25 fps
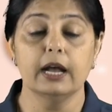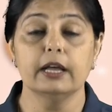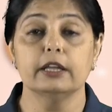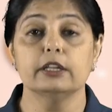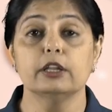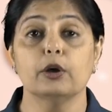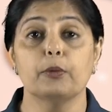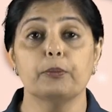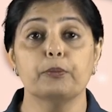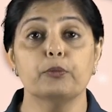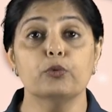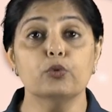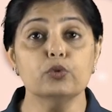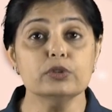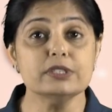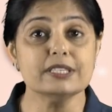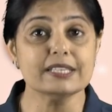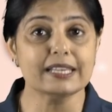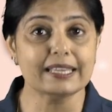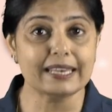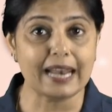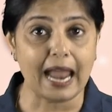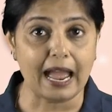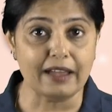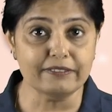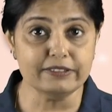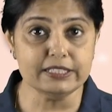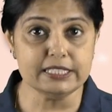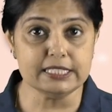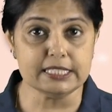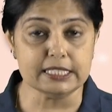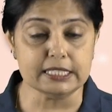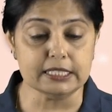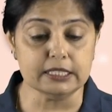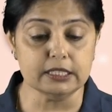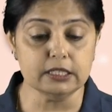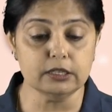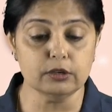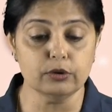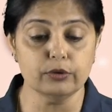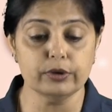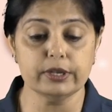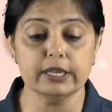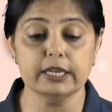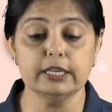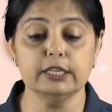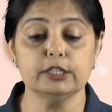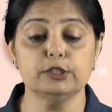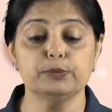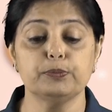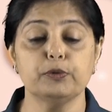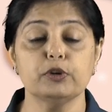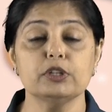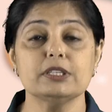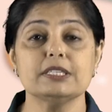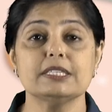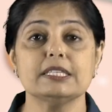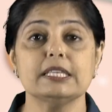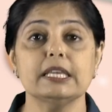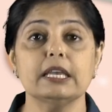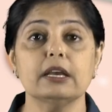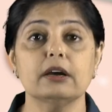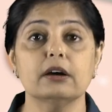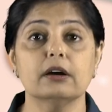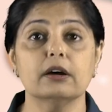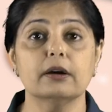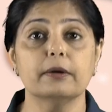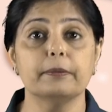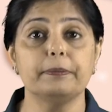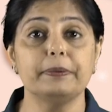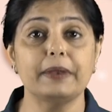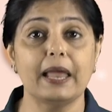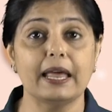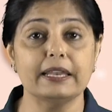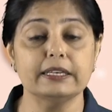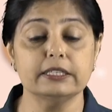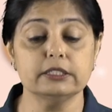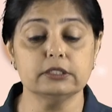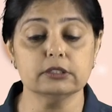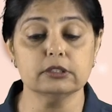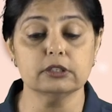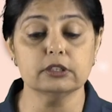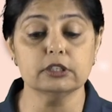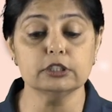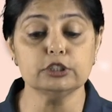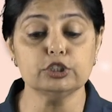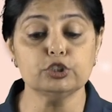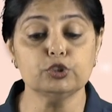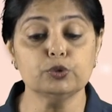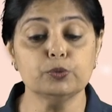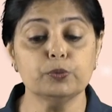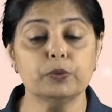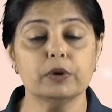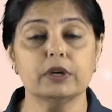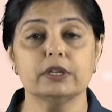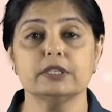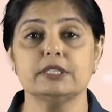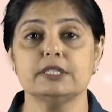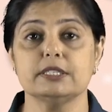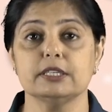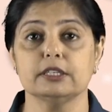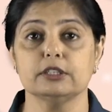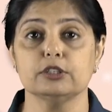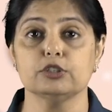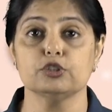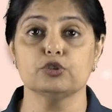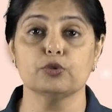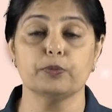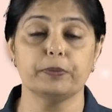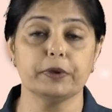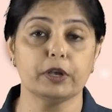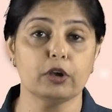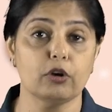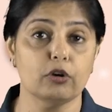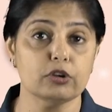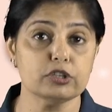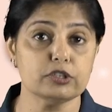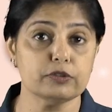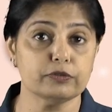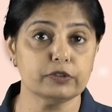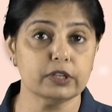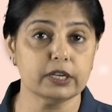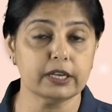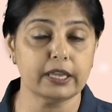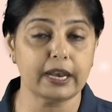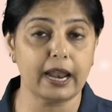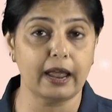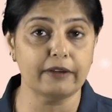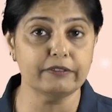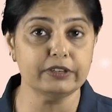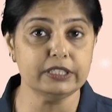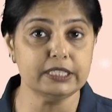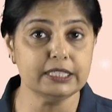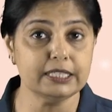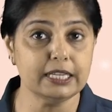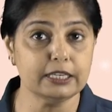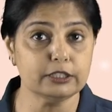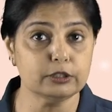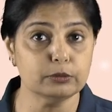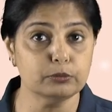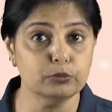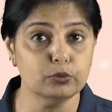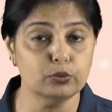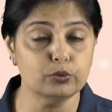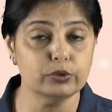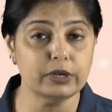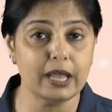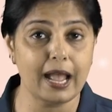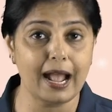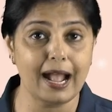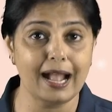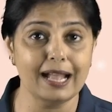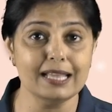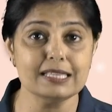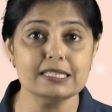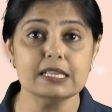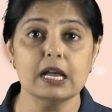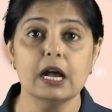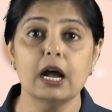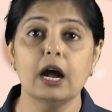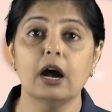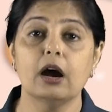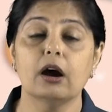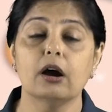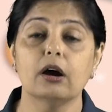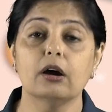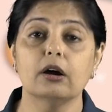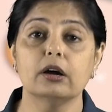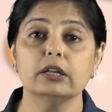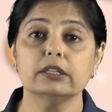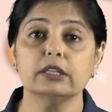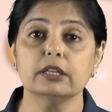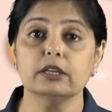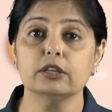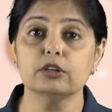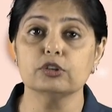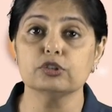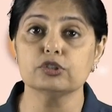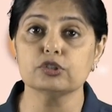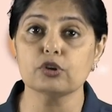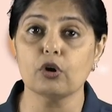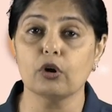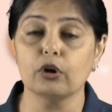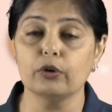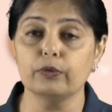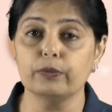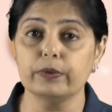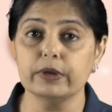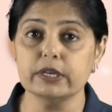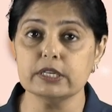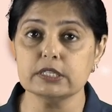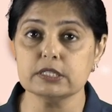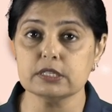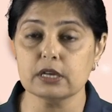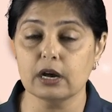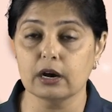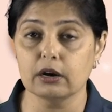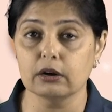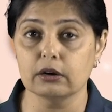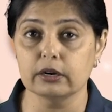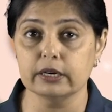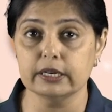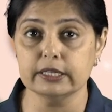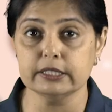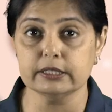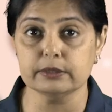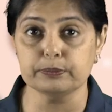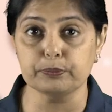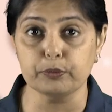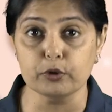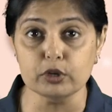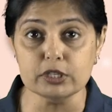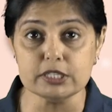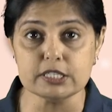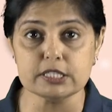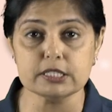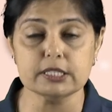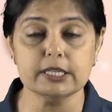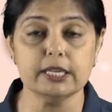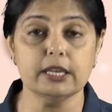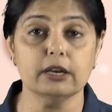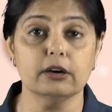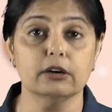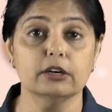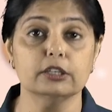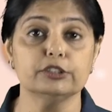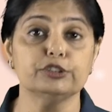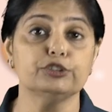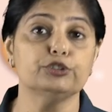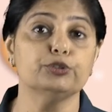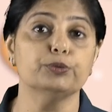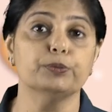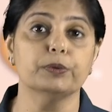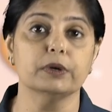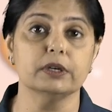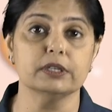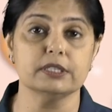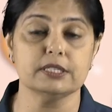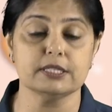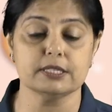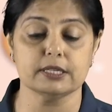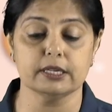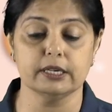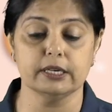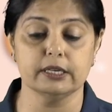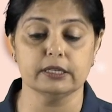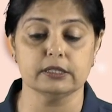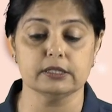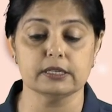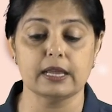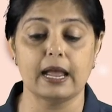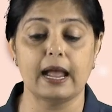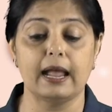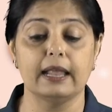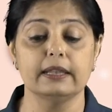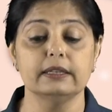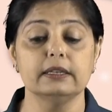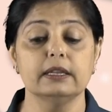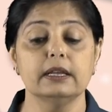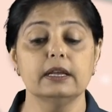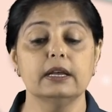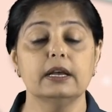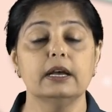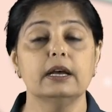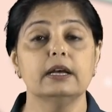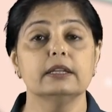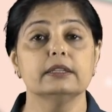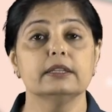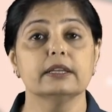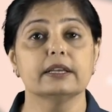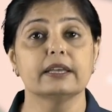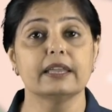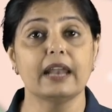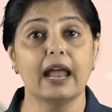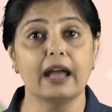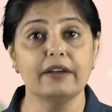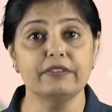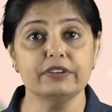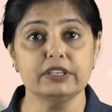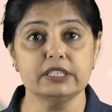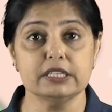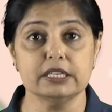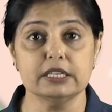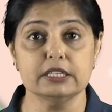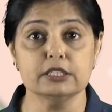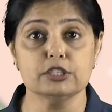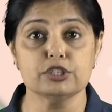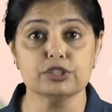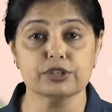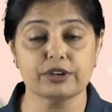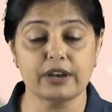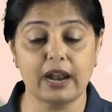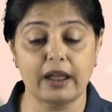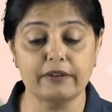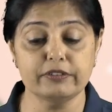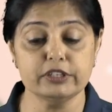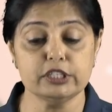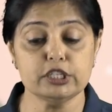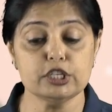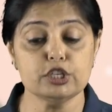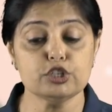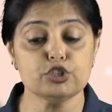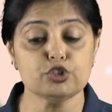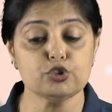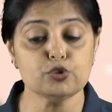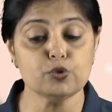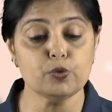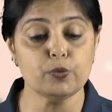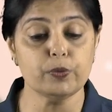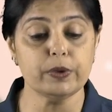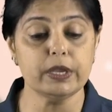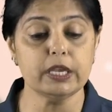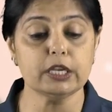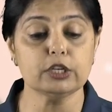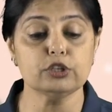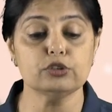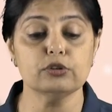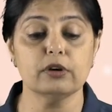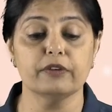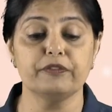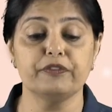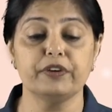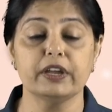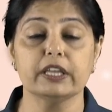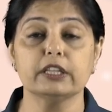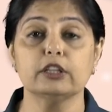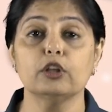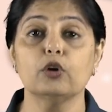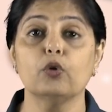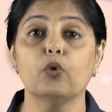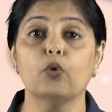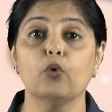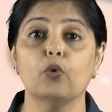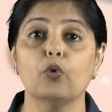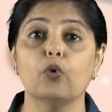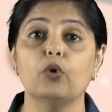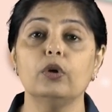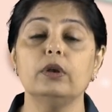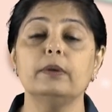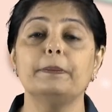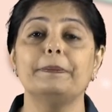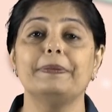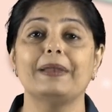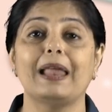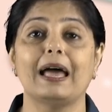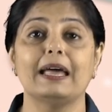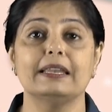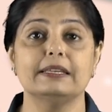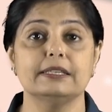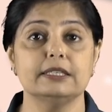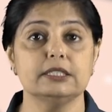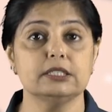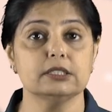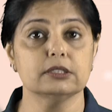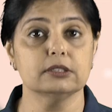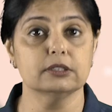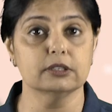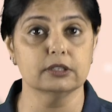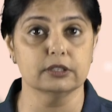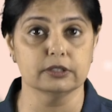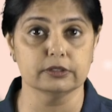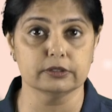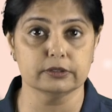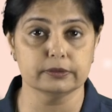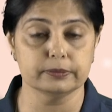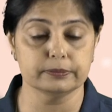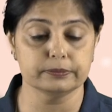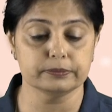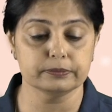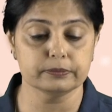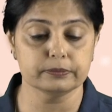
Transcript: Now, moon's gravity, okay, it pulls the planet Earth towards it. So, because of the gravity that the moon has, Earth is always, it pulls the Earth towards it, and the gravity, its gravity is too weak to affect the whole planet Earth.